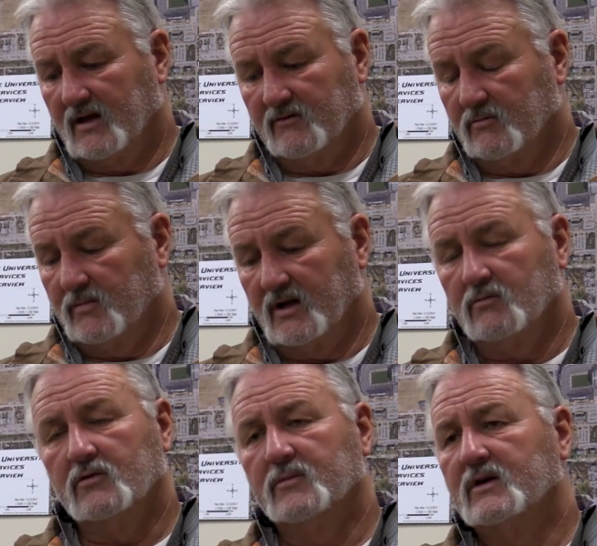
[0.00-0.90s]
haven't been
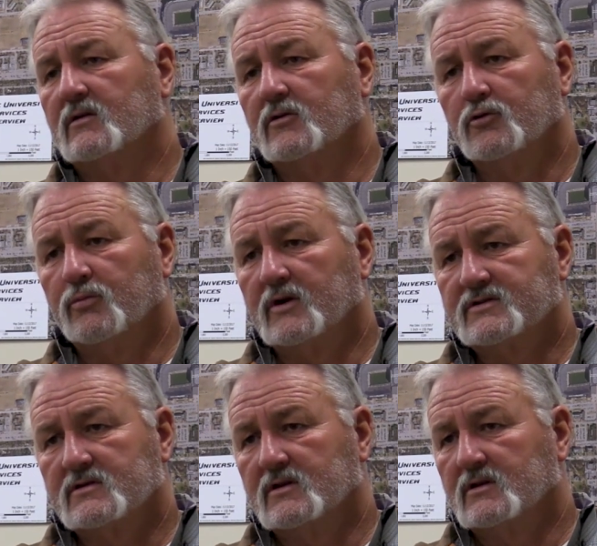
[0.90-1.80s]
able to meet our new
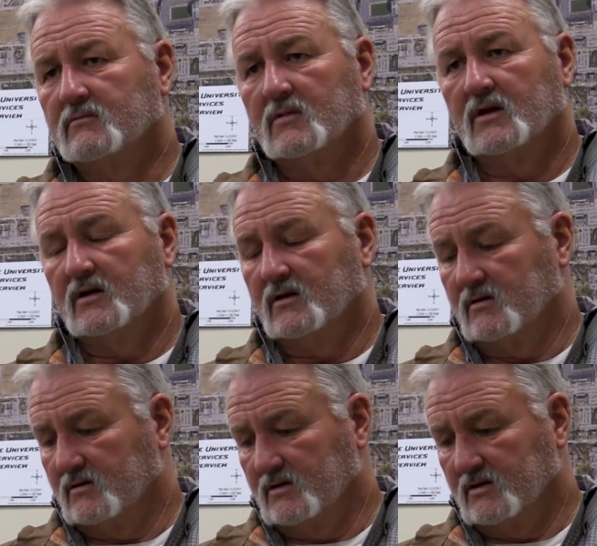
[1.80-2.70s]
president,
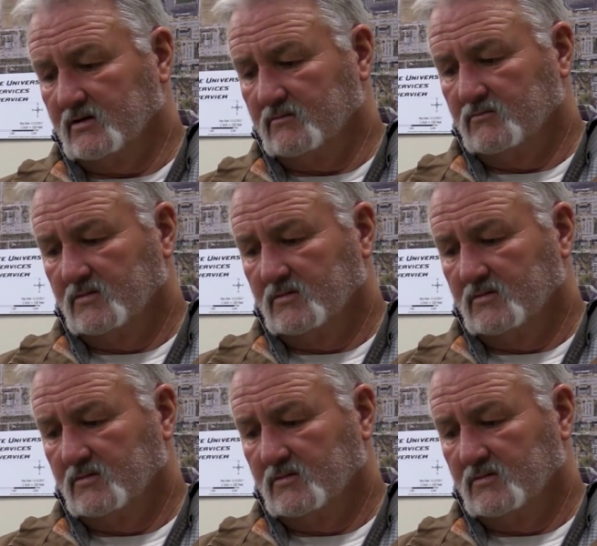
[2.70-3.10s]
and